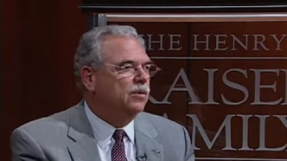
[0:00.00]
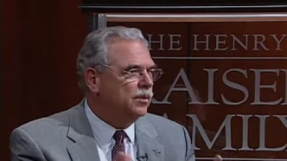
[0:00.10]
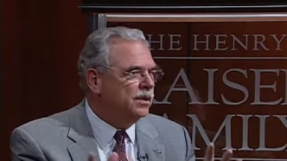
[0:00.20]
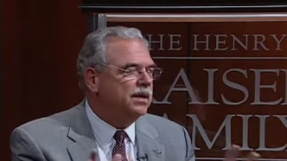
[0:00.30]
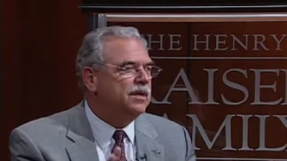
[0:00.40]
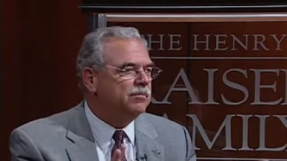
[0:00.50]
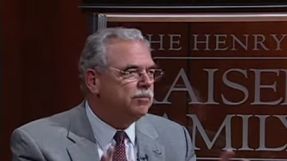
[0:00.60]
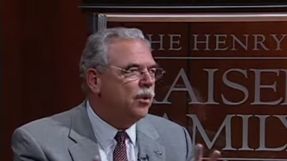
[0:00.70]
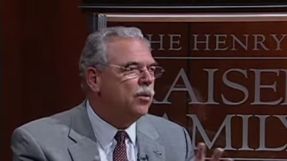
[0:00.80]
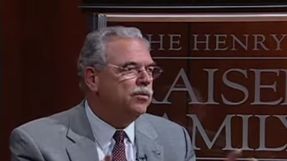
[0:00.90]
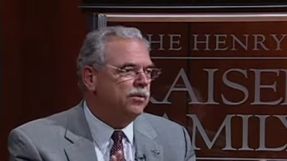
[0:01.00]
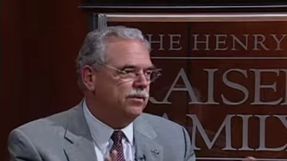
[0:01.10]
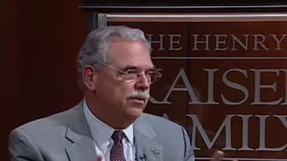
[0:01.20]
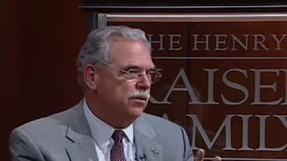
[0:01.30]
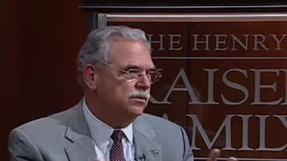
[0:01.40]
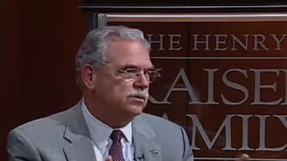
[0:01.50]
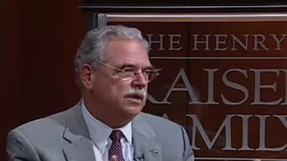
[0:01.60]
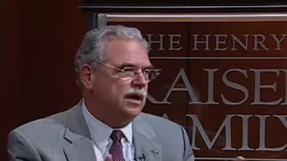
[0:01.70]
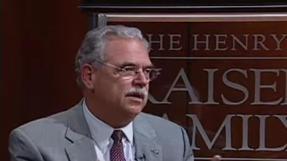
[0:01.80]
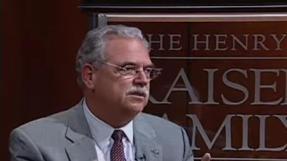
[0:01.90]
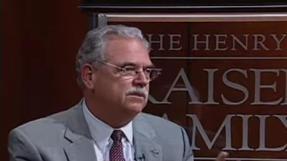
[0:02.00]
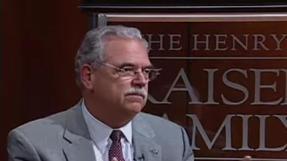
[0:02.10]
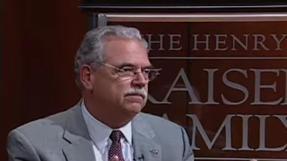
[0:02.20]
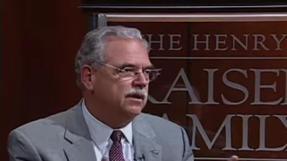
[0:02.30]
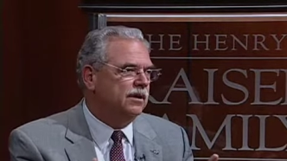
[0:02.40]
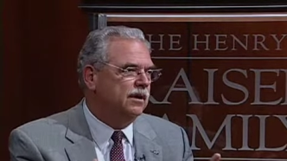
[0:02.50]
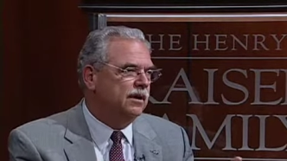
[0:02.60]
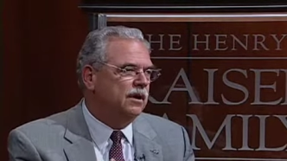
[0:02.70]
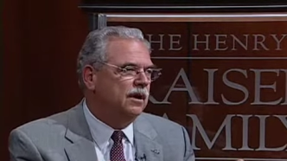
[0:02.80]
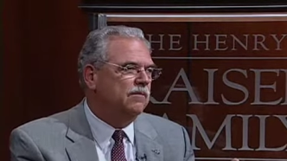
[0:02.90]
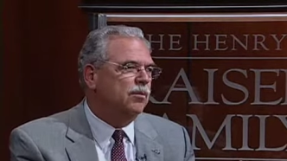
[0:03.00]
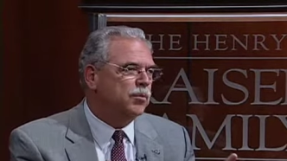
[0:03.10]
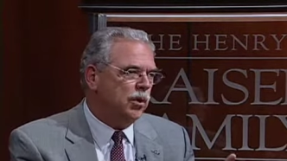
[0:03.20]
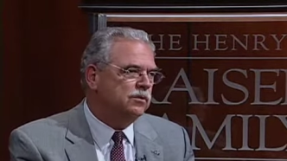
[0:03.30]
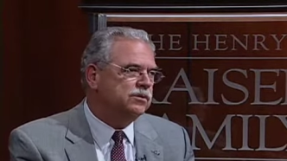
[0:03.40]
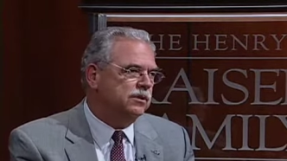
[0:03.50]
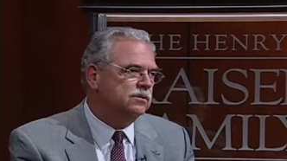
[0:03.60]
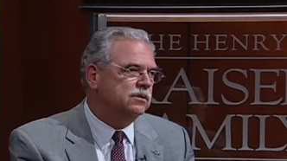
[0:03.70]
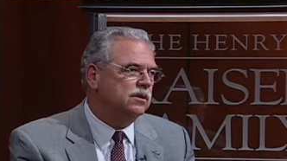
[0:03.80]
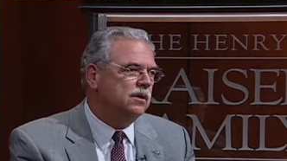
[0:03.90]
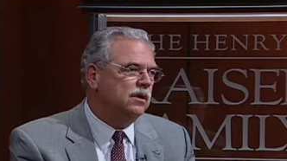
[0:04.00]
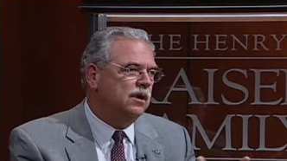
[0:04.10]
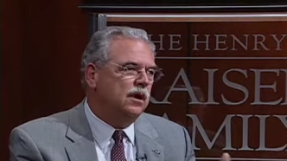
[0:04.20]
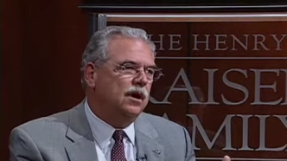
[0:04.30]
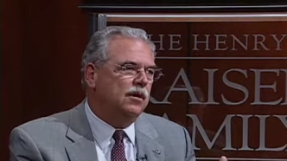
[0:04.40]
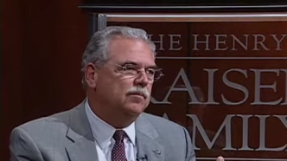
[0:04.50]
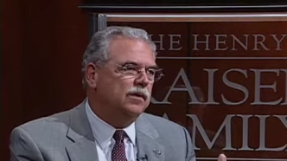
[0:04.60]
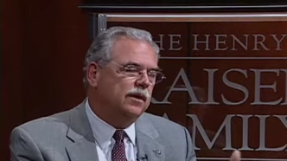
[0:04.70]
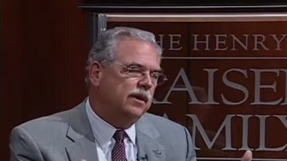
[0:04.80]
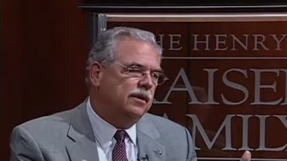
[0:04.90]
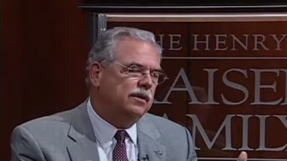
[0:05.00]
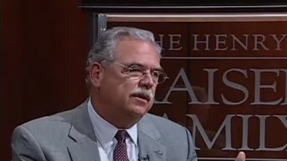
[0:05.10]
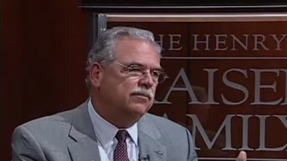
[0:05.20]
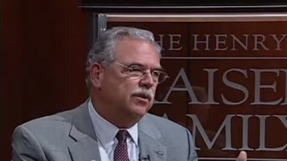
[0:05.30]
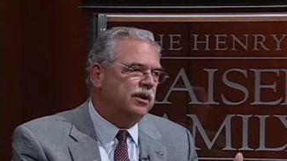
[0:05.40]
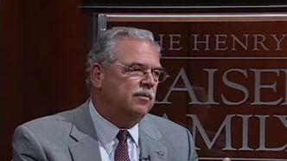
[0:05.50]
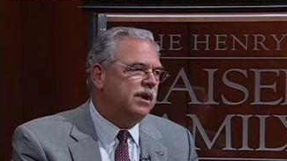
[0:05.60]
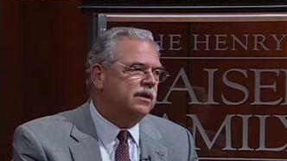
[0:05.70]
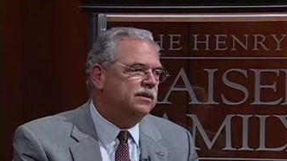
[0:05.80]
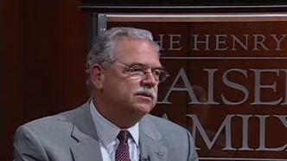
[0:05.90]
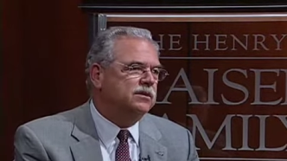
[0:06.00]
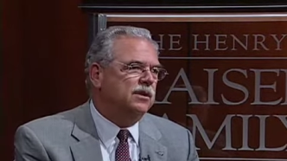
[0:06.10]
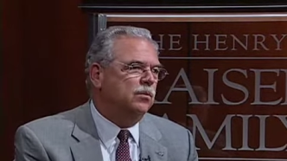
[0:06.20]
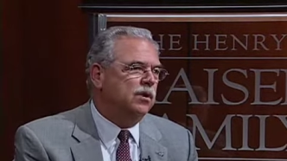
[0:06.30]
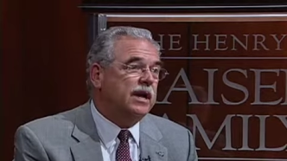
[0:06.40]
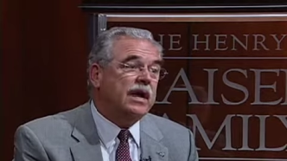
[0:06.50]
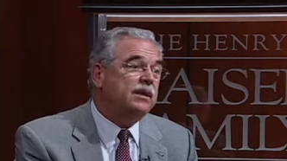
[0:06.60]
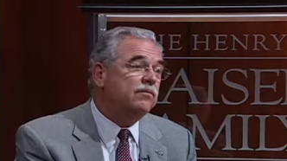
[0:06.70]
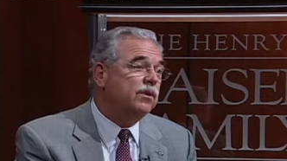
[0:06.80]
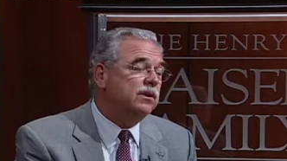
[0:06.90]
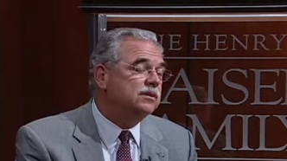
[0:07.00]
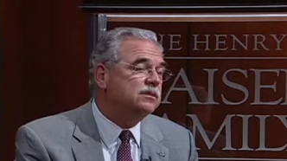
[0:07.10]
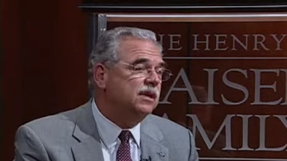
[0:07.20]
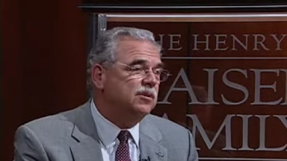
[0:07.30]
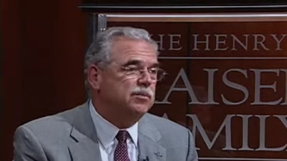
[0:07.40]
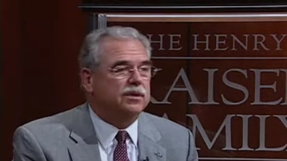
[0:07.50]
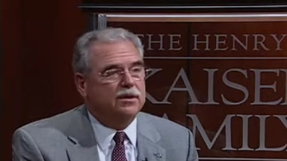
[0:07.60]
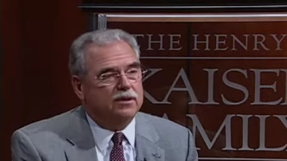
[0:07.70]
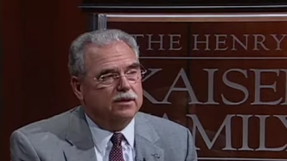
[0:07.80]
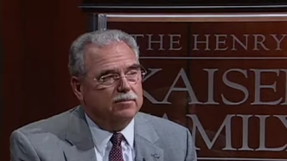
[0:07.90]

we need both of those kinds of approaches if we're going to make this thing work and if we're going to sell it politically.